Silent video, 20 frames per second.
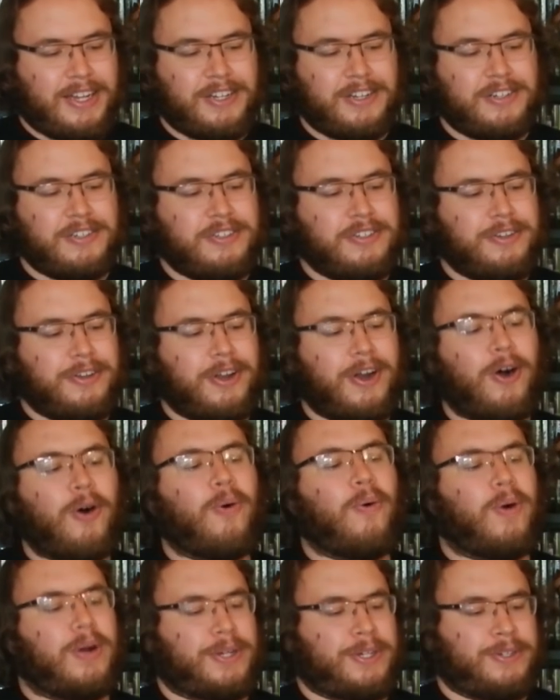Like,
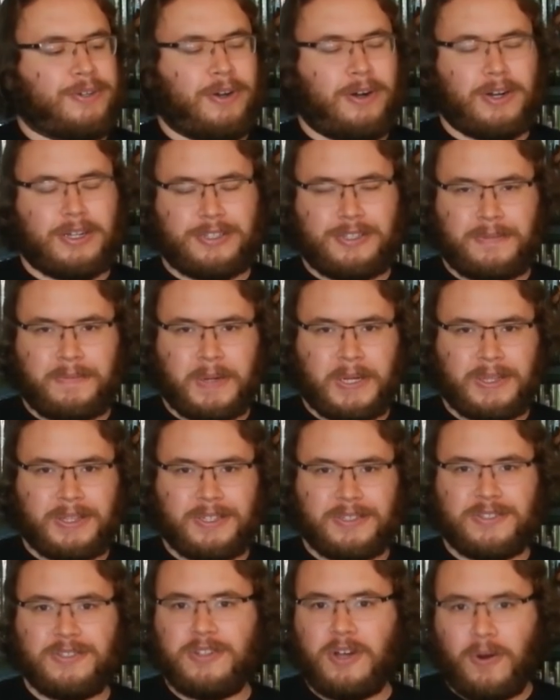no one talks
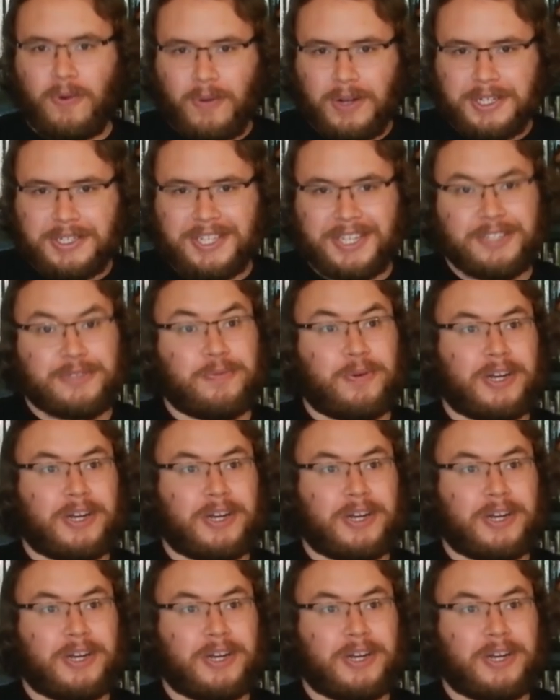about this. No one.